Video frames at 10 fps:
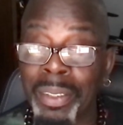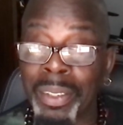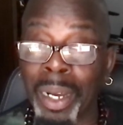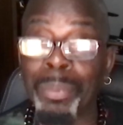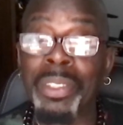
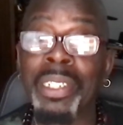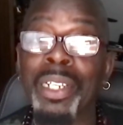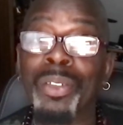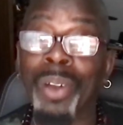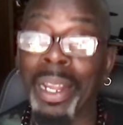I'm going to tell
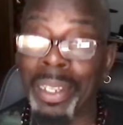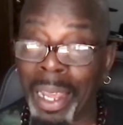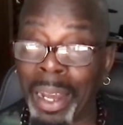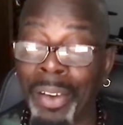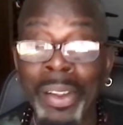you right
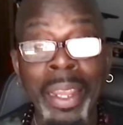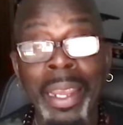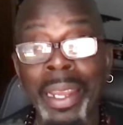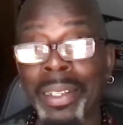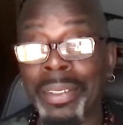now,
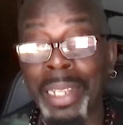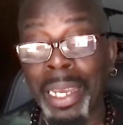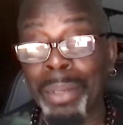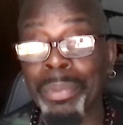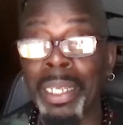ain't a
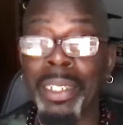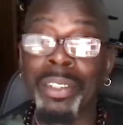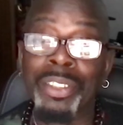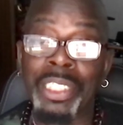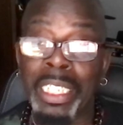damn thing
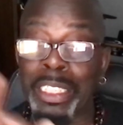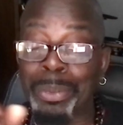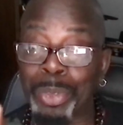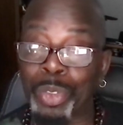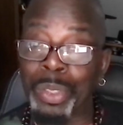going to change
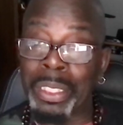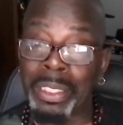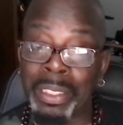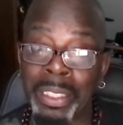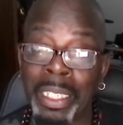
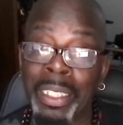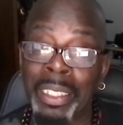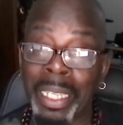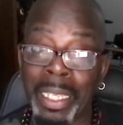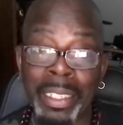
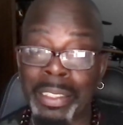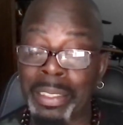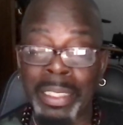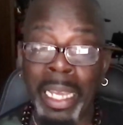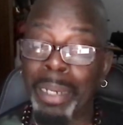ain't a
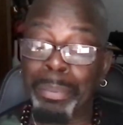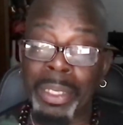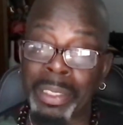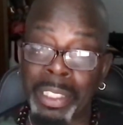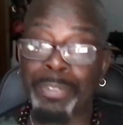damn
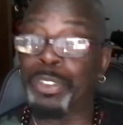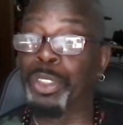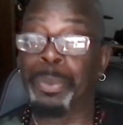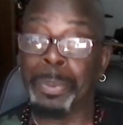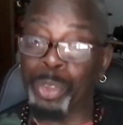bit of
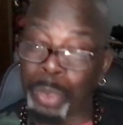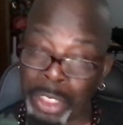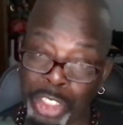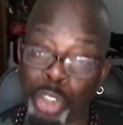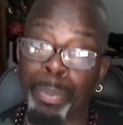difference
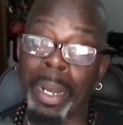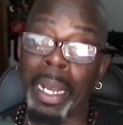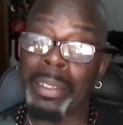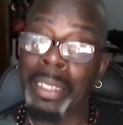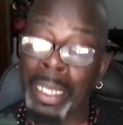between Joe
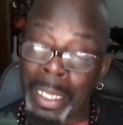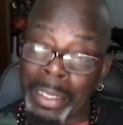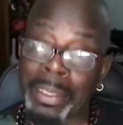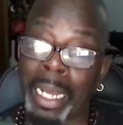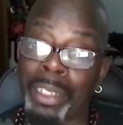Biden
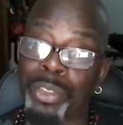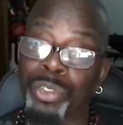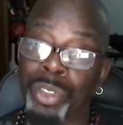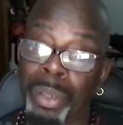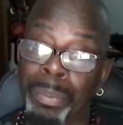and Donald
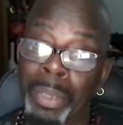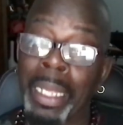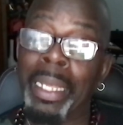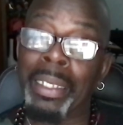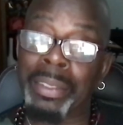Trump,
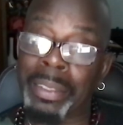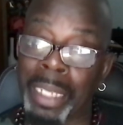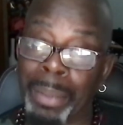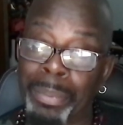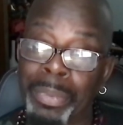
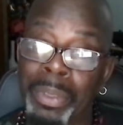except